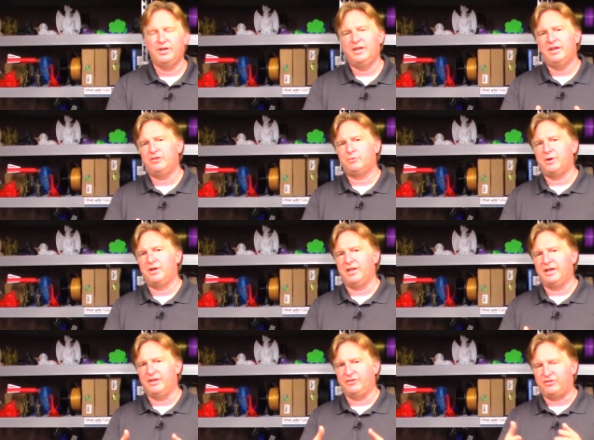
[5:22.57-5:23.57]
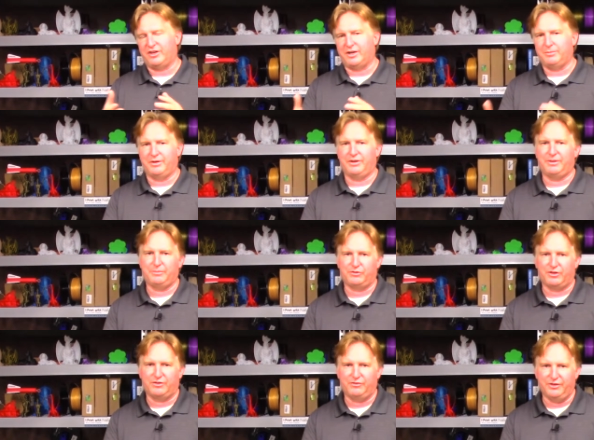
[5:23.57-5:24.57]
as well as check out my
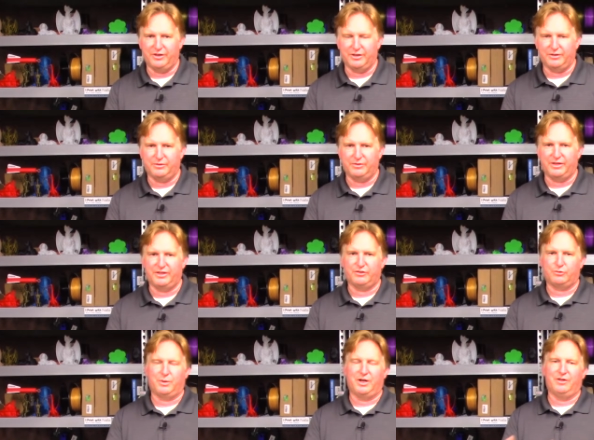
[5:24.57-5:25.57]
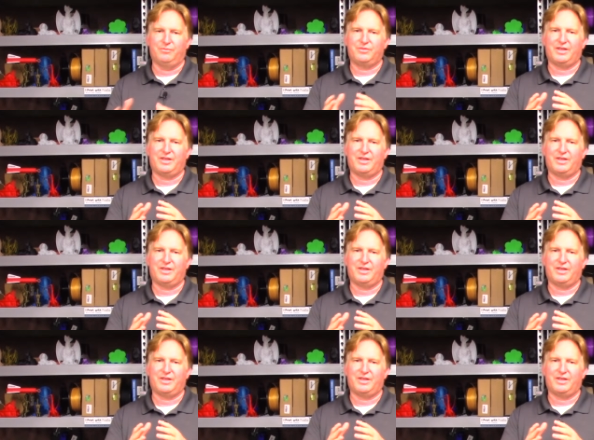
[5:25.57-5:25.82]
Amazon affiliate link as well.